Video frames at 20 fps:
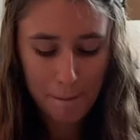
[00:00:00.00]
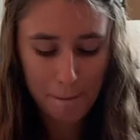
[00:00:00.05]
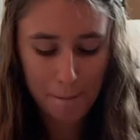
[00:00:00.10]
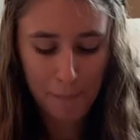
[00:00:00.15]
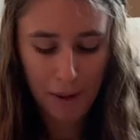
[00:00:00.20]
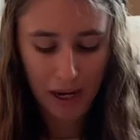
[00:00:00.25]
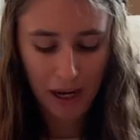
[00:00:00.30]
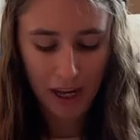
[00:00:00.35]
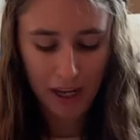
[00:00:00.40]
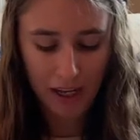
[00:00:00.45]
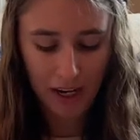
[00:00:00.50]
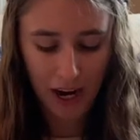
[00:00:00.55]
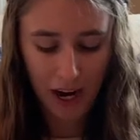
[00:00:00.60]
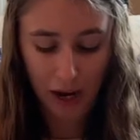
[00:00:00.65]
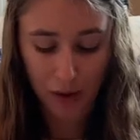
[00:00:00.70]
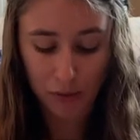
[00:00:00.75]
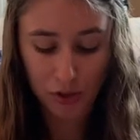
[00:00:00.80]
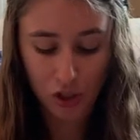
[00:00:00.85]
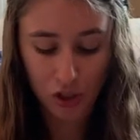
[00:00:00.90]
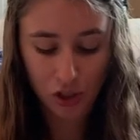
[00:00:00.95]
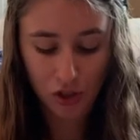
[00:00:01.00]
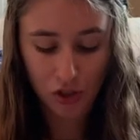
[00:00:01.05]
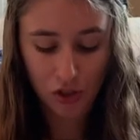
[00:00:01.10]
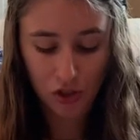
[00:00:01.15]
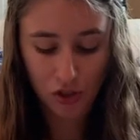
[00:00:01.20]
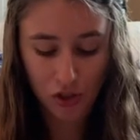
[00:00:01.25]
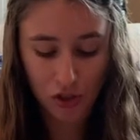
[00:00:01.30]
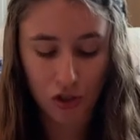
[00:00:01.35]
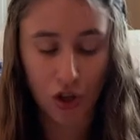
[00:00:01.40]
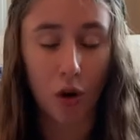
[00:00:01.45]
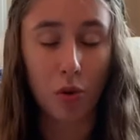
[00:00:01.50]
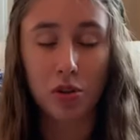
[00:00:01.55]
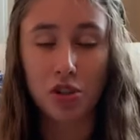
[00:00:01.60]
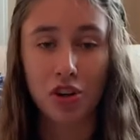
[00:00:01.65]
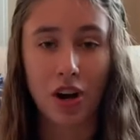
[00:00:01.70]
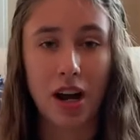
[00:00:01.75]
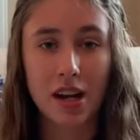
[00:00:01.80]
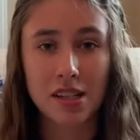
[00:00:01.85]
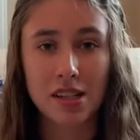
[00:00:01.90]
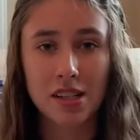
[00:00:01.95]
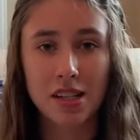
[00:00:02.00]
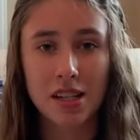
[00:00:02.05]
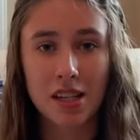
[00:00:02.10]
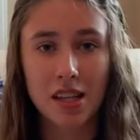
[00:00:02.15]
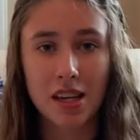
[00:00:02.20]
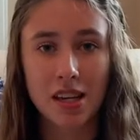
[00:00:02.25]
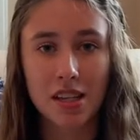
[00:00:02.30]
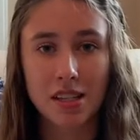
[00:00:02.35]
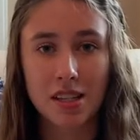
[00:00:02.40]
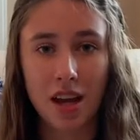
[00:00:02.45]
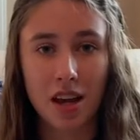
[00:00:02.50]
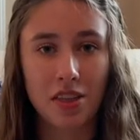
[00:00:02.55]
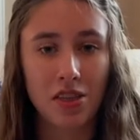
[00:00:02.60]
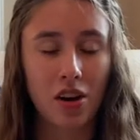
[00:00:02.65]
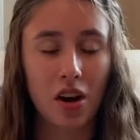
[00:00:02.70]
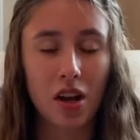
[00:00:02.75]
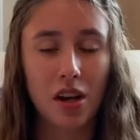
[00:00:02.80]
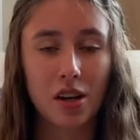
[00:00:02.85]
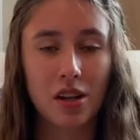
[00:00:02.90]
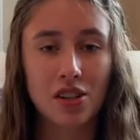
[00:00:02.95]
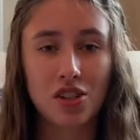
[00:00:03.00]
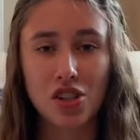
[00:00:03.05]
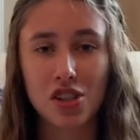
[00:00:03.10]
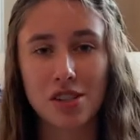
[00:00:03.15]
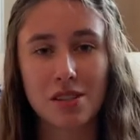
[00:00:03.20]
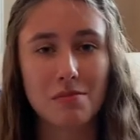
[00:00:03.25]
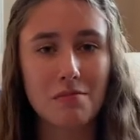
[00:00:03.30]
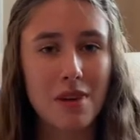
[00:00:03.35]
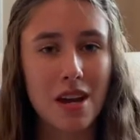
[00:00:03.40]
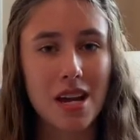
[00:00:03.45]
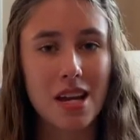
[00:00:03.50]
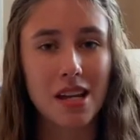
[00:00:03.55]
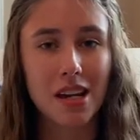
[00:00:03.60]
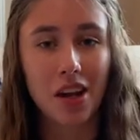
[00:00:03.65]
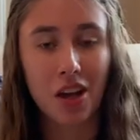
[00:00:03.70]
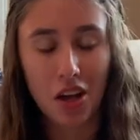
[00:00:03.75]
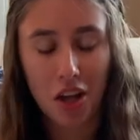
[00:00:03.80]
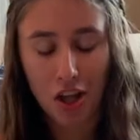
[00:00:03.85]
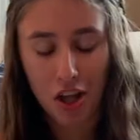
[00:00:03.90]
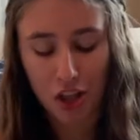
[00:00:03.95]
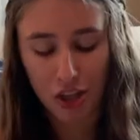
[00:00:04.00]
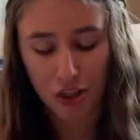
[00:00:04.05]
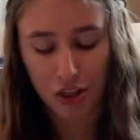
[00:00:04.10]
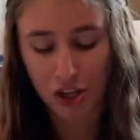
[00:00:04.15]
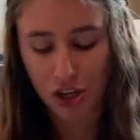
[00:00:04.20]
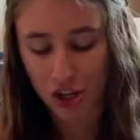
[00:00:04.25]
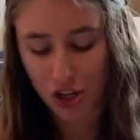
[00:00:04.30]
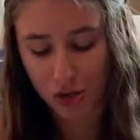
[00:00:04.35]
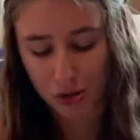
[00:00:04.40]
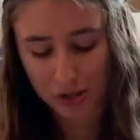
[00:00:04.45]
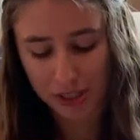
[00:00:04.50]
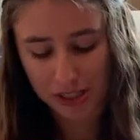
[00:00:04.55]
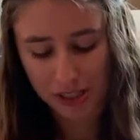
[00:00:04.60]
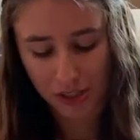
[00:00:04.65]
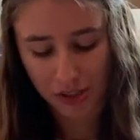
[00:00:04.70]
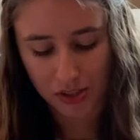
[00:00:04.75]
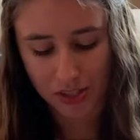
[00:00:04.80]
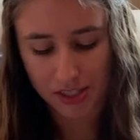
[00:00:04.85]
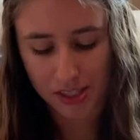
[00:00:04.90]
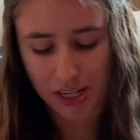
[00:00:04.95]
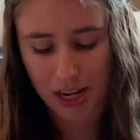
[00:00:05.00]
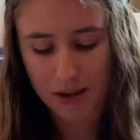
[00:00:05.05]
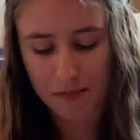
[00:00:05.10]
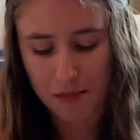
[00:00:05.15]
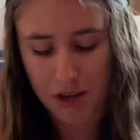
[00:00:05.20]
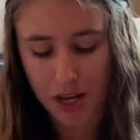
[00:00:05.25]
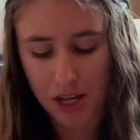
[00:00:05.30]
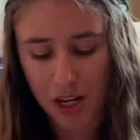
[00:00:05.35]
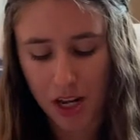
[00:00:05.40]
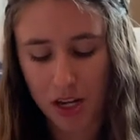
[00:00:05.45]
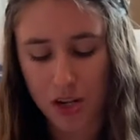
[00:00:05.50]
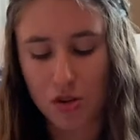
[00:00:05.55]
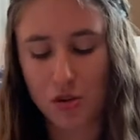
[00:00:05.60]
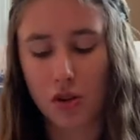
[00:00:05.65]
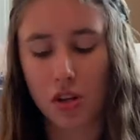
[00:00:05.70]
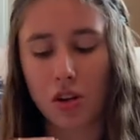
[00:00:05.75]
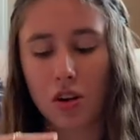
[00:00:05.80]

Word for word: but I was just so attracted to this. I thought it just made the cutest little statement and you can